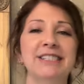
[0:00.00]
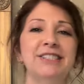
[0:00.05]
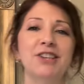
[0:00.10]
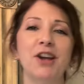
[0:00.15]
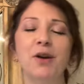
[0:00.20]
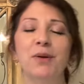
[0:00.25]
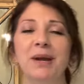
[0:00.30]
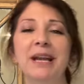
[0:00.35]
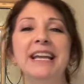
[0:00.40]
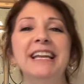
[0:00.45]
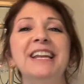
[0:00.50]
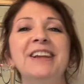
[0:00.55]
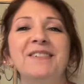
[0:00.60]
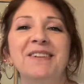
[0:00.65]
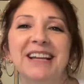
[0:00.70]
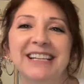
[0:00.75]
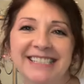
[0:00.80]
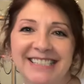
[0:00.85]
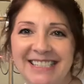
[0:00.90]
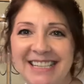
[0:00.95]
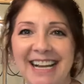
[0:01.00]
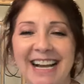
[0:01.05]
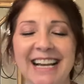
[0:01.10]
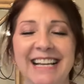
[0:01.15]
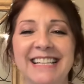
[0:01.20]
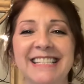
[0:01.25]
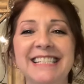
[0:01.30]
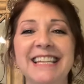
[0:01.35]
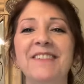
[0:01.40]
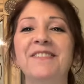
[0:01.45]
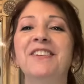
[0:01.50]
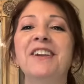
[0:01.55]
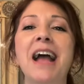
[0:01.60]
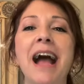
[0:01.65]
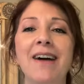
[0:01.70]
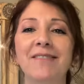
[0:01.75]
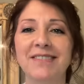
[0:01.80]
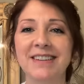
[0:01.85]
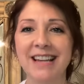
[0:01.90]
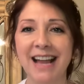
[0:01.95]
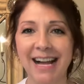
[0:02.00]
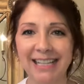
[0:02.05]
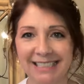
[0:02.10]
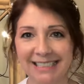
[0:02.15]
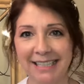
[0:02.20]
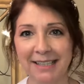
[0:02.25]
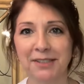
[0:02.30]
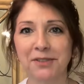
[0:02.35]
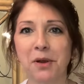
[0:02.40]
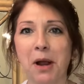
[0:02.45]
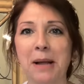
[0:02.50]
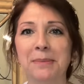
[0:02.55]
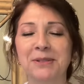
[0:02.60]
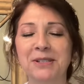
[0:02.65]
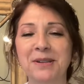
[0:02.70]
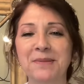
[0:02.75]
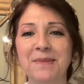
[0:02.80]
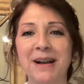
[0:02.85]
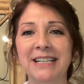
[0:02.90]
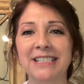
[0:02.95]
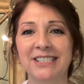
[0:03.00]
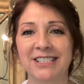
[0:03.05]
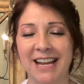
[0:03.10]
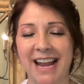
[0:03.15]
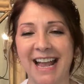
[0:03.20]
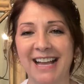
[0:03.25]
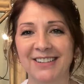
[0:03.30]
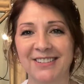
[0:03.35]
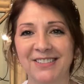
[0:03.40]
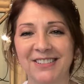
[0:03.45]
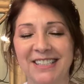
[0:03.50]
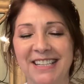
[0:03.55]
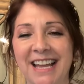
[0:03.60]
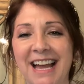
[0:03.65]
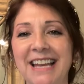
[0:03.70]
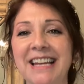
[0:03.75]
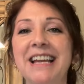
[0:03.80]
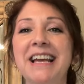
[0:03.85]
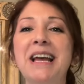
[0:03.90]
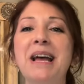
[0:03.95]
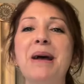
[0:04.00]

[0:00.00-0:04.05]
So anyways, you guys, if you have not subscribed to my channel yet,